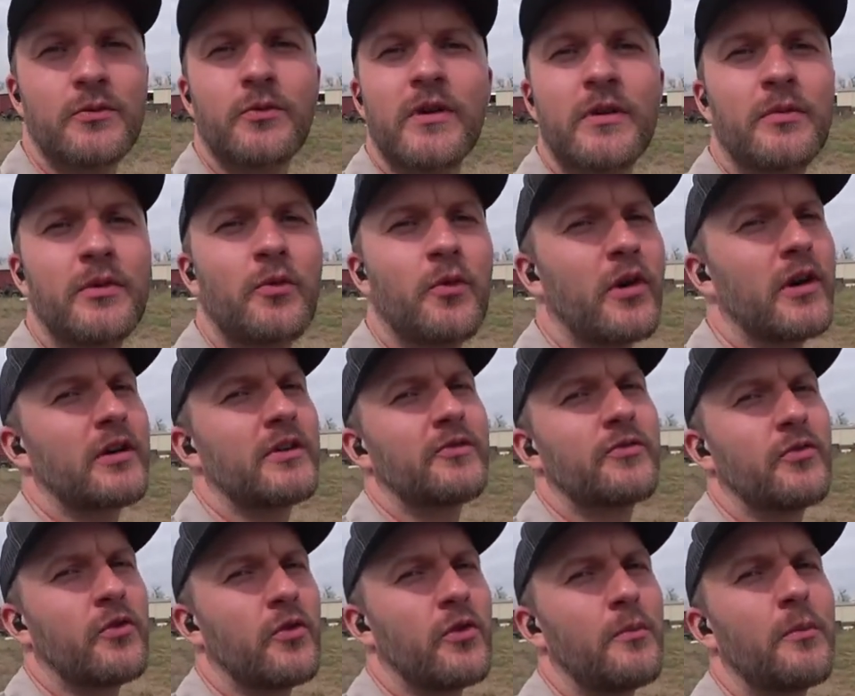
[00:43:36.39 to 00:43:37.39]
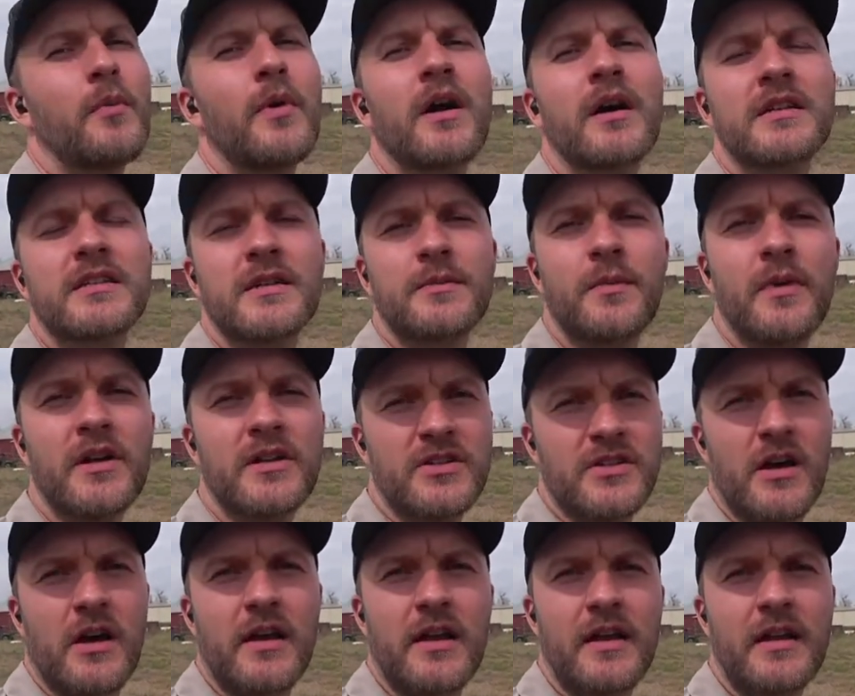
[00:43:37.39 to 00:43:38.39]
We've been working for months and months
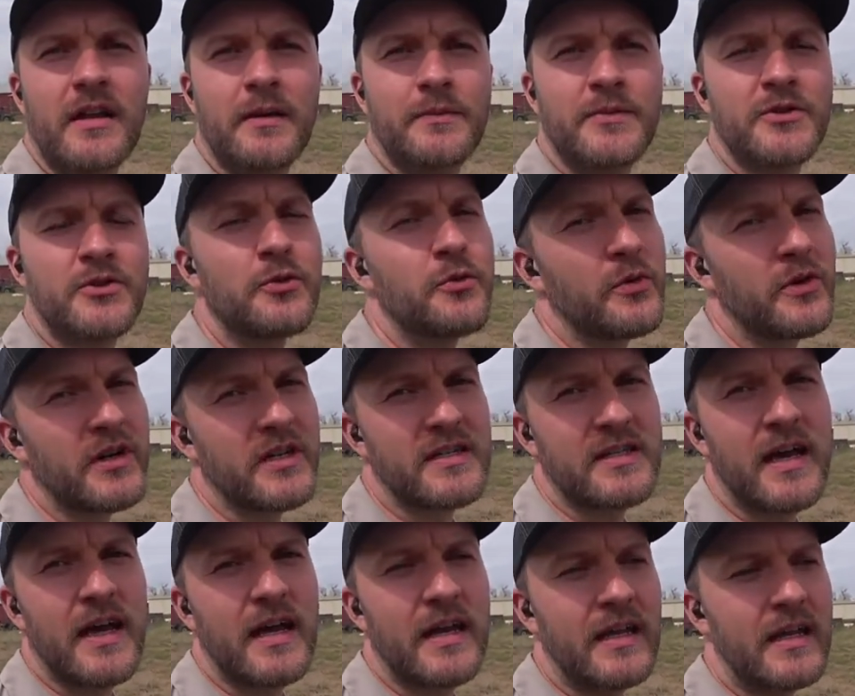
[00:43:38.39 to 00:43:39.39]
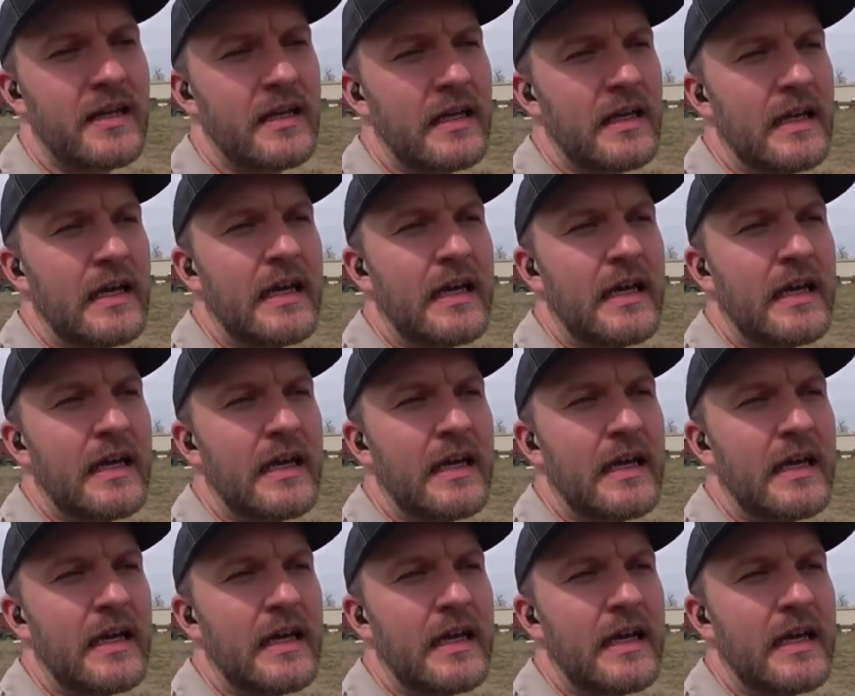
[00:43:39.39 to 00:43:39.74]
on it. I'm super excited.